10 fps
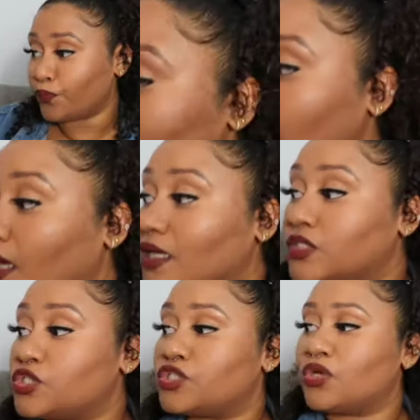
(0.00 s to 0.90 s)
yeah
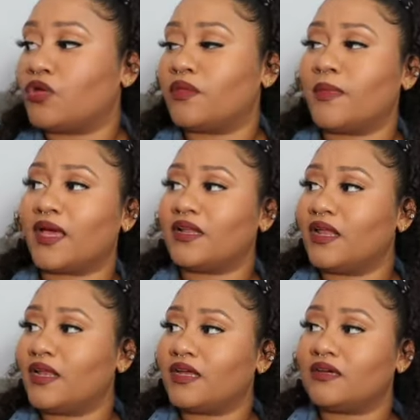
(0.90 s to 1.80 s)
so the
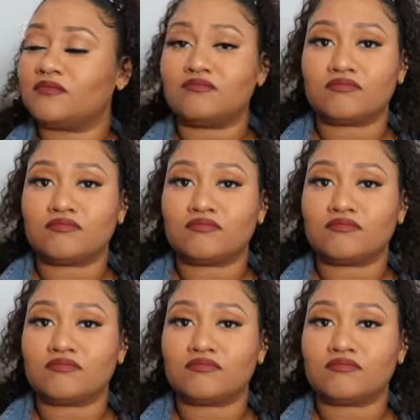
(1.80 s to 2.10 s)
magnetic